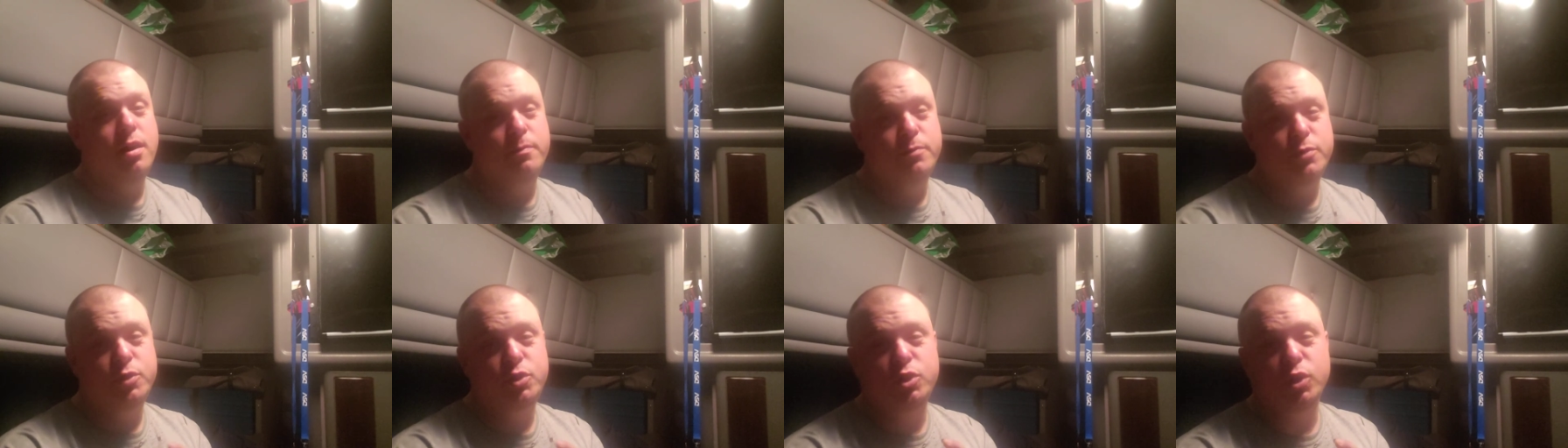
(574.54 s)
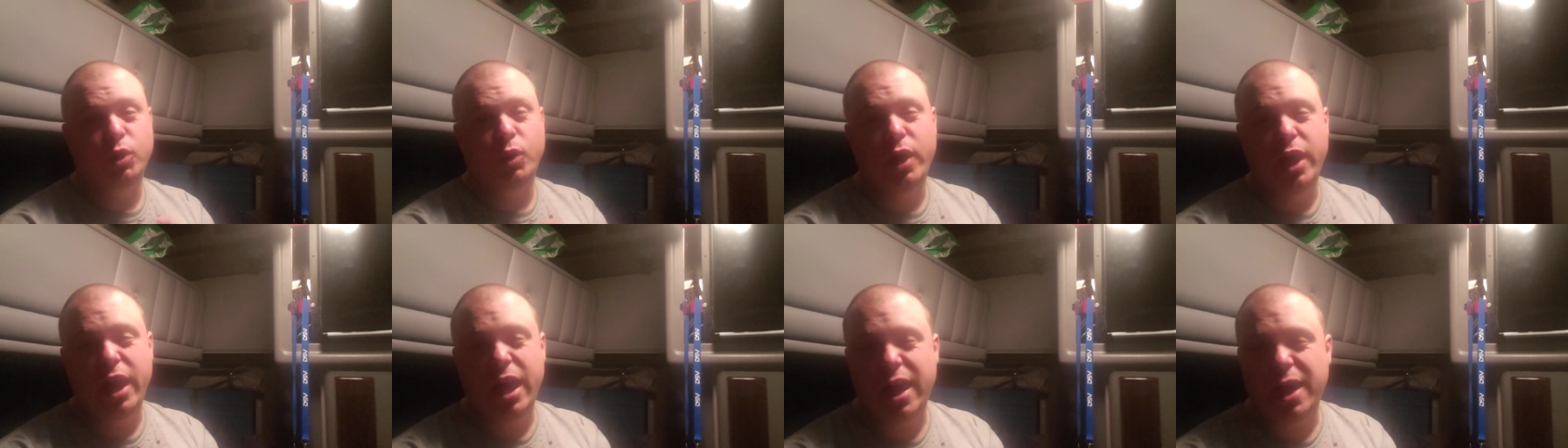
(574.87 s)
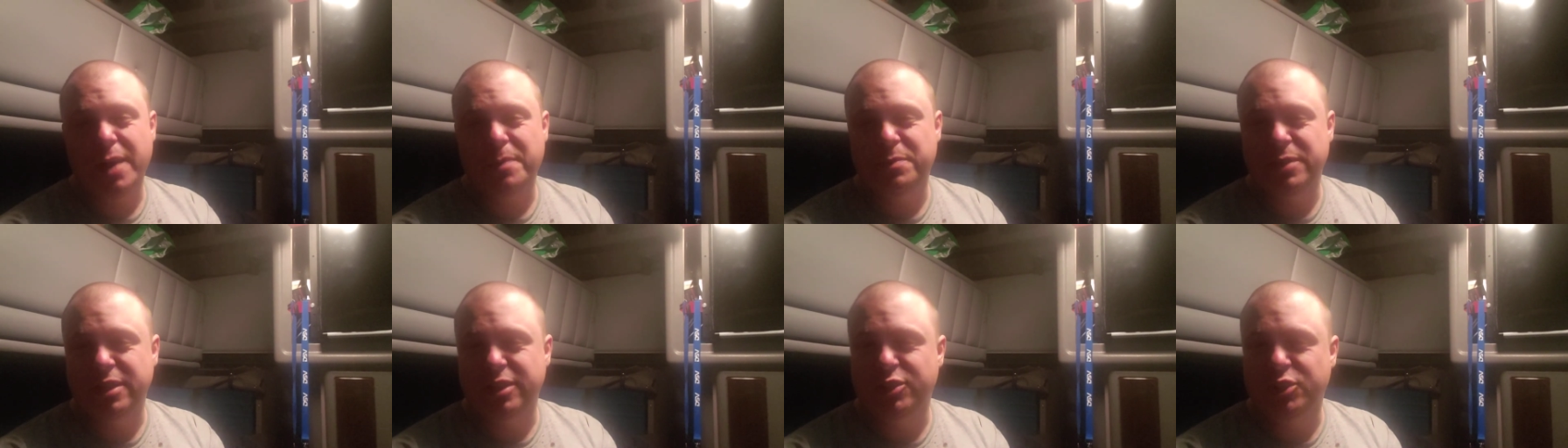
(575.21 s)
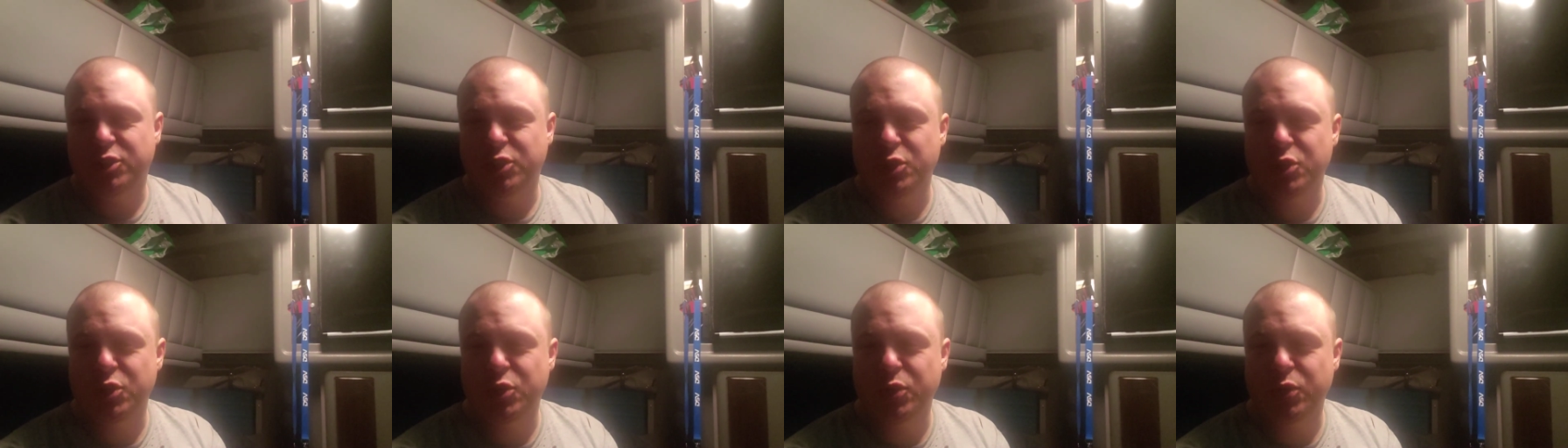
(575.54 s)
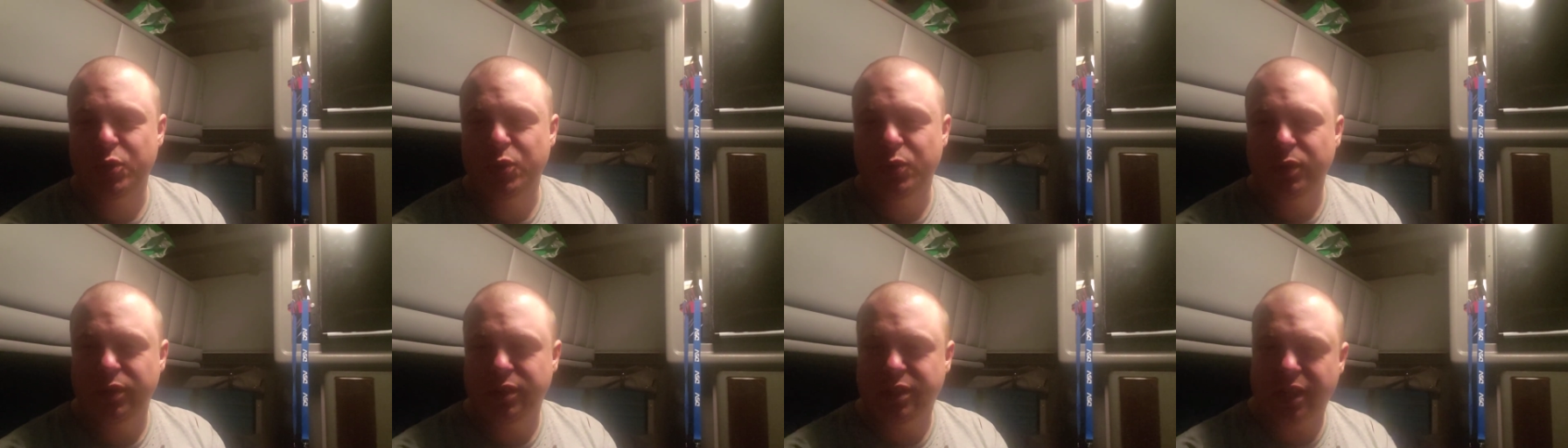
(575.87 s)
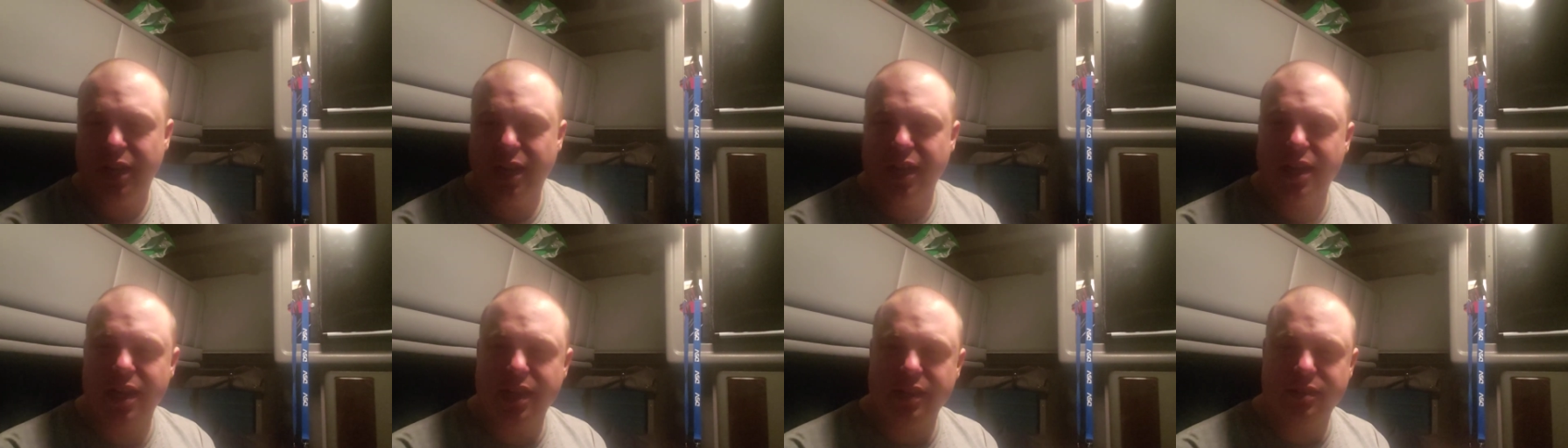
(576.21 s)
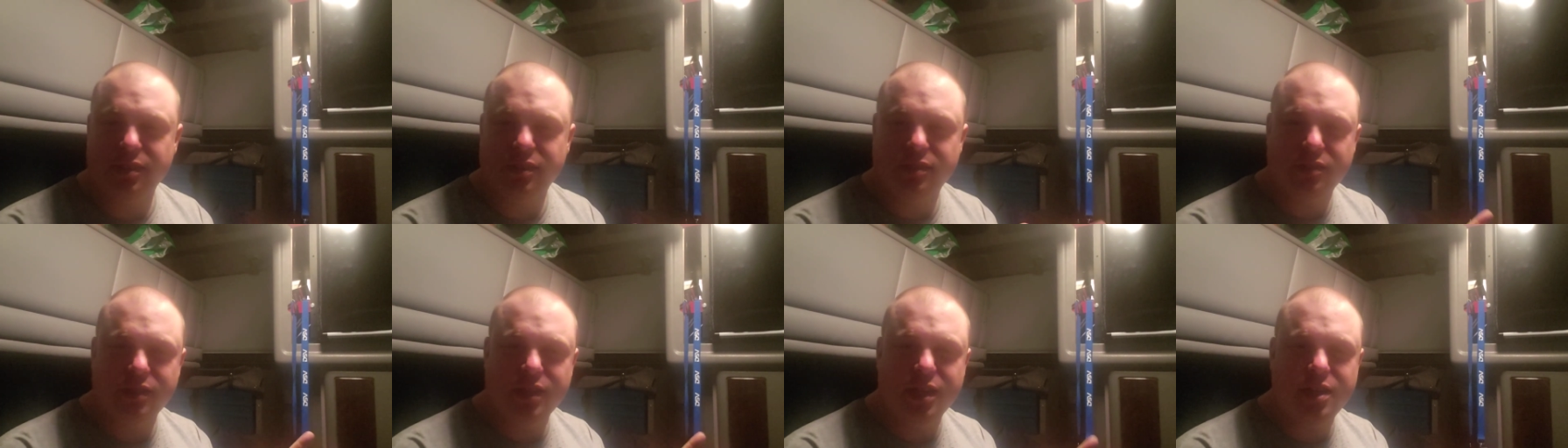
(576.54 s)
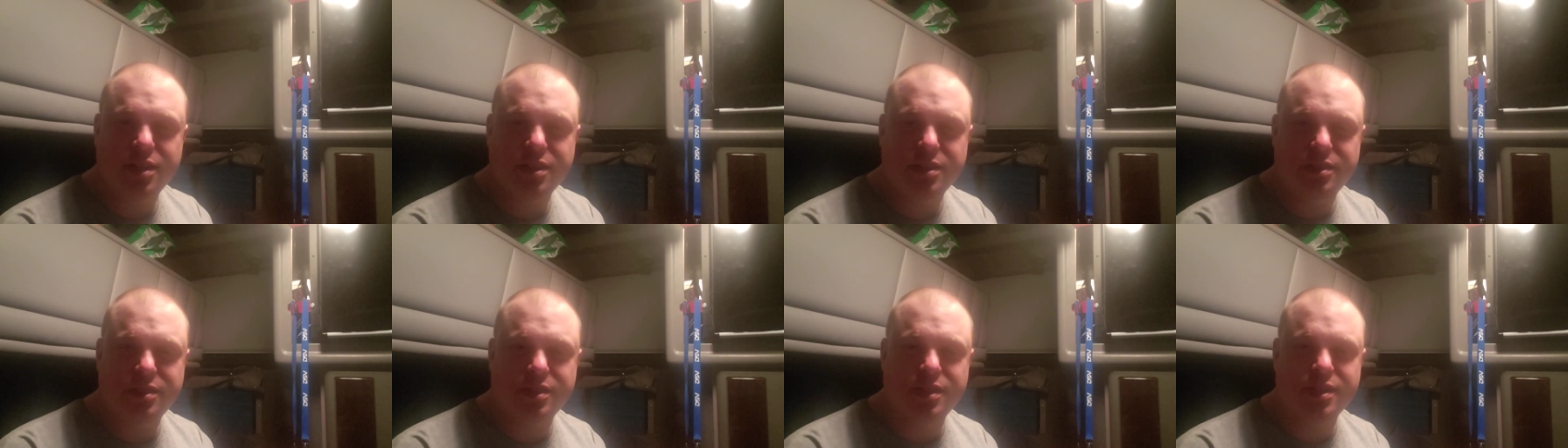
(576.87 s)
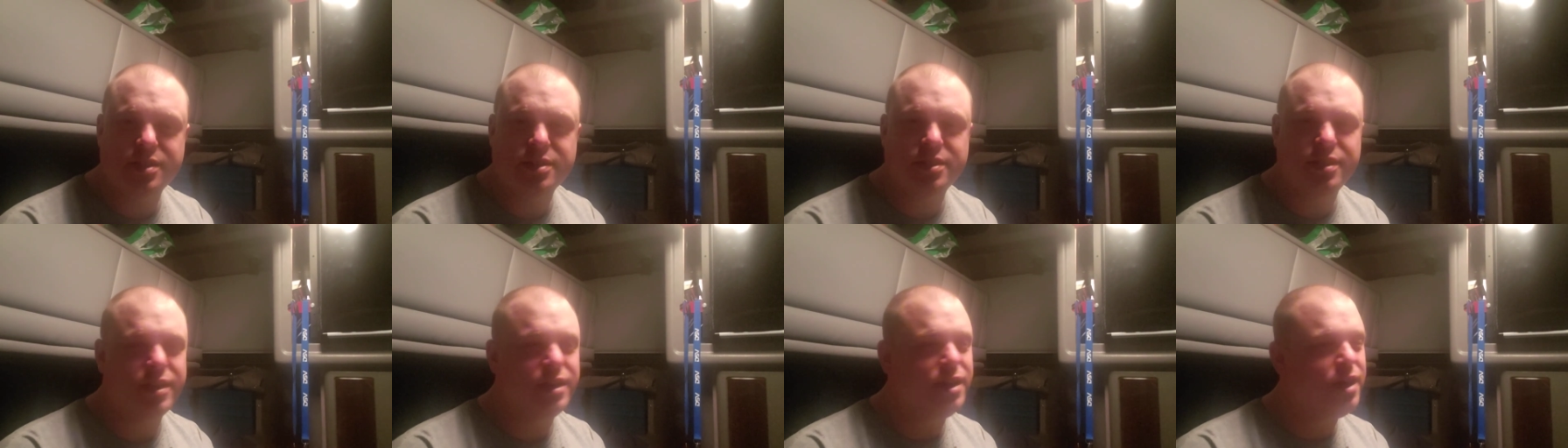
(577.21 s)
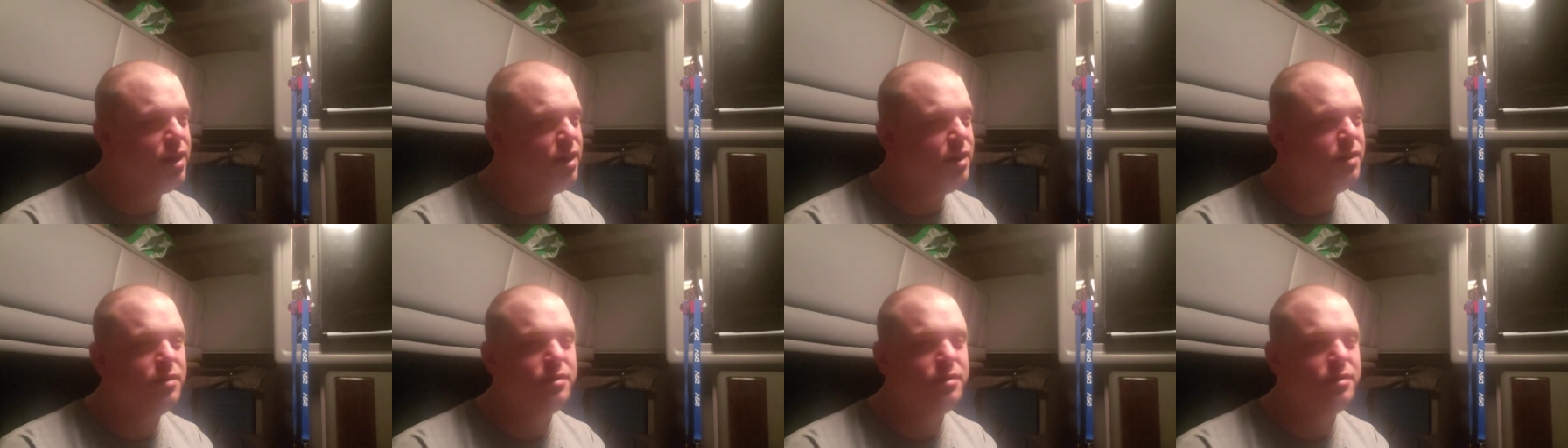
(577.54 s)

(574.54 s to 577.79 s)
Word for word: So happy too that I got the 386 I got out